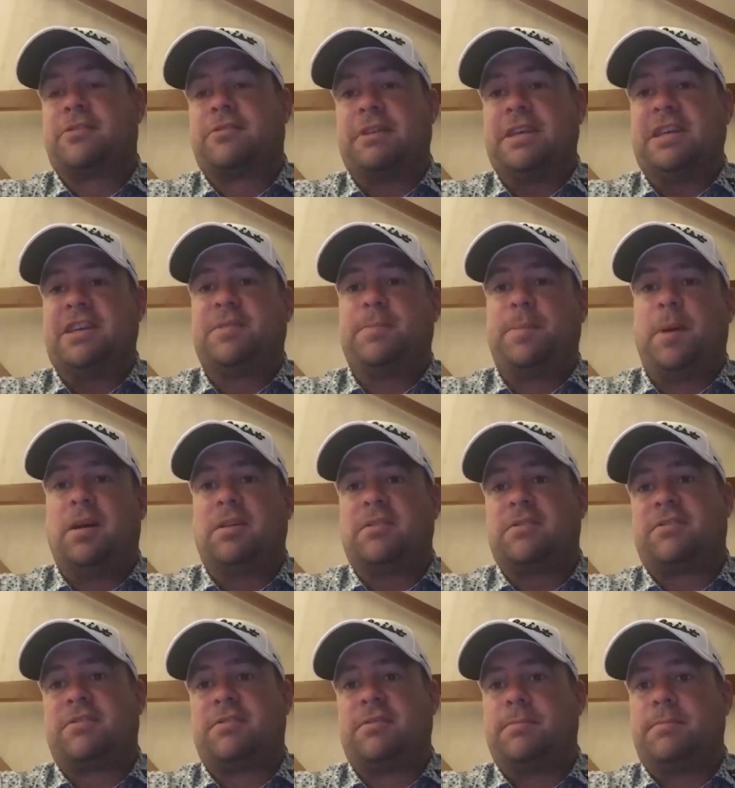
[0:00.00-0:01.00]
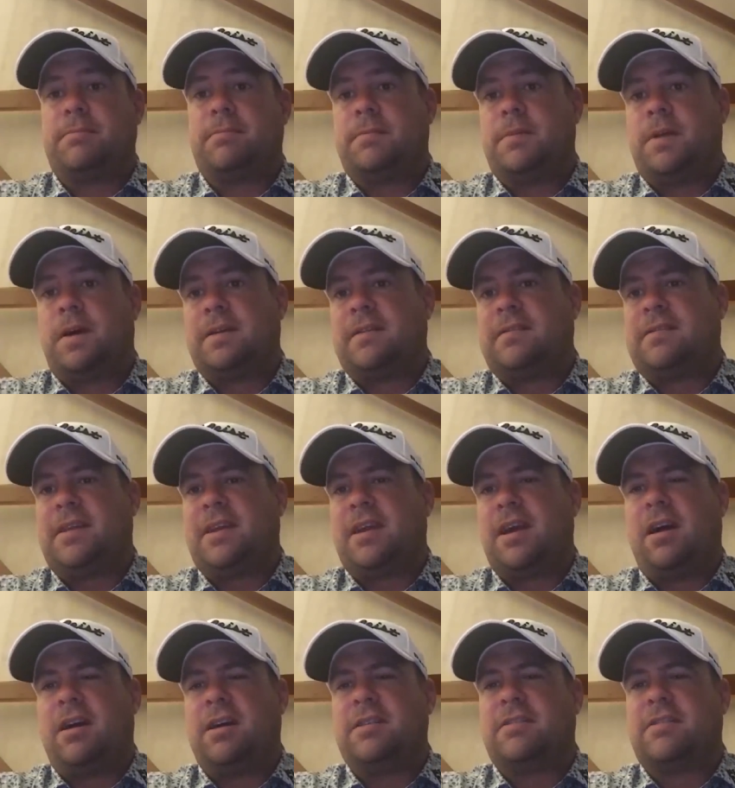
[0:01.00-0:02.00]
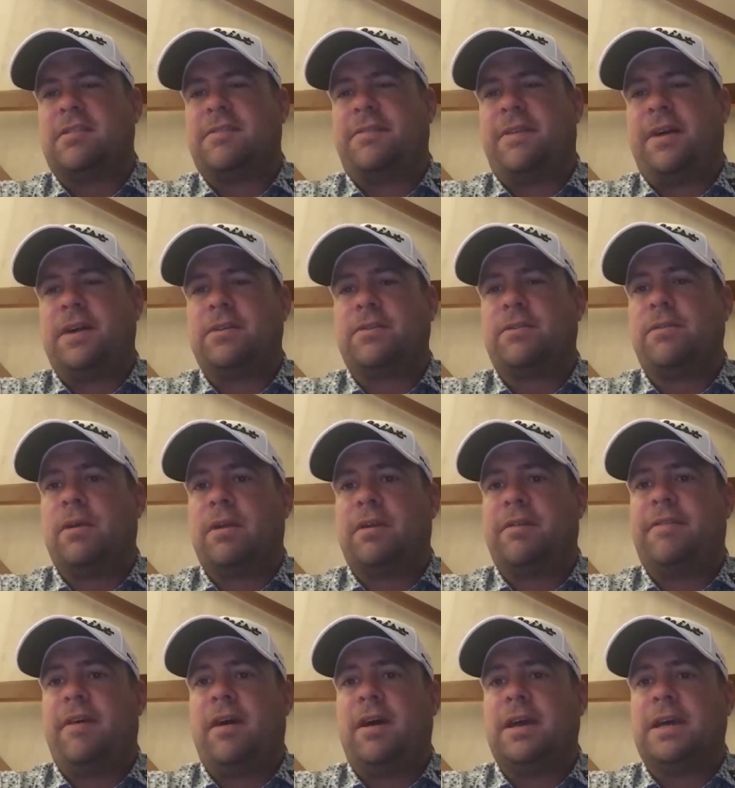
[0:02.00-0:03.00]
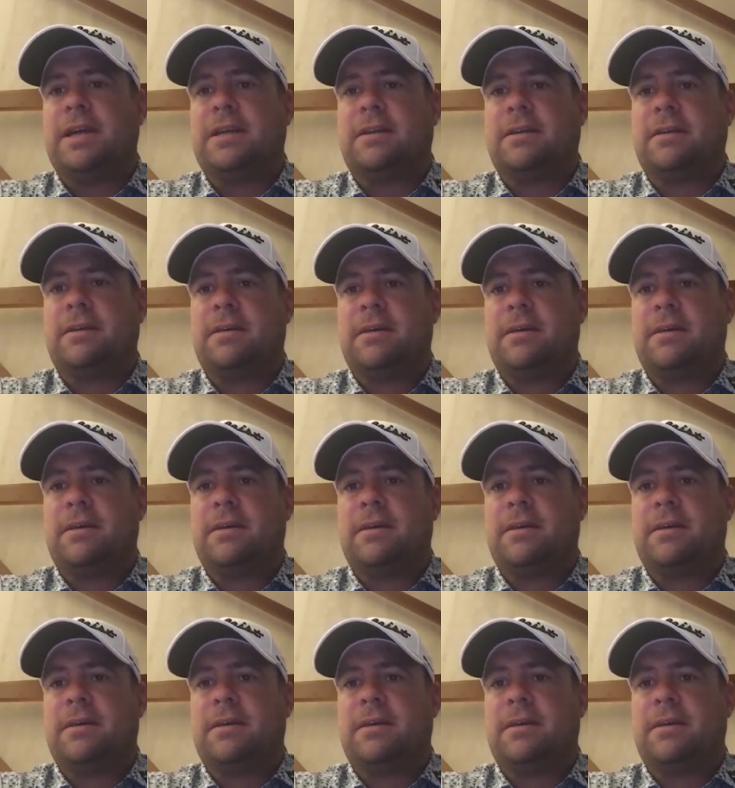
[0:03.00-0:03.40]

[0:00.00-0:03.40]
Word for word: 3 spots from 90 guys at the final qualifying.